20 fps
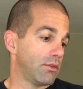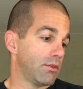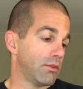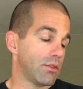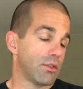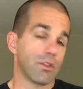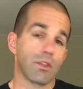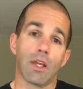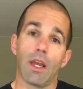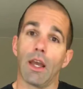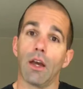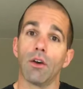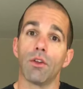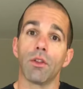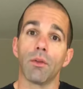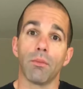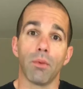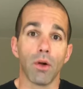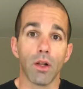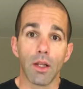scale the
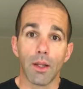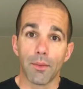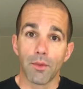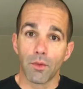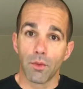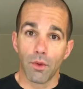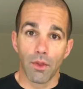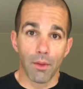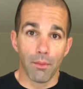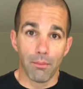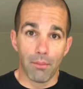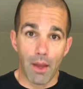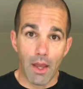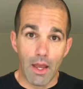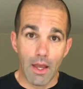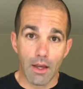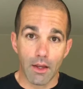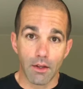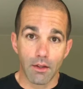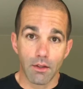pull-ups with a
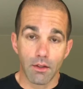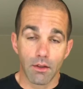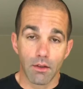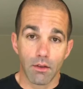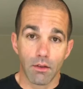band,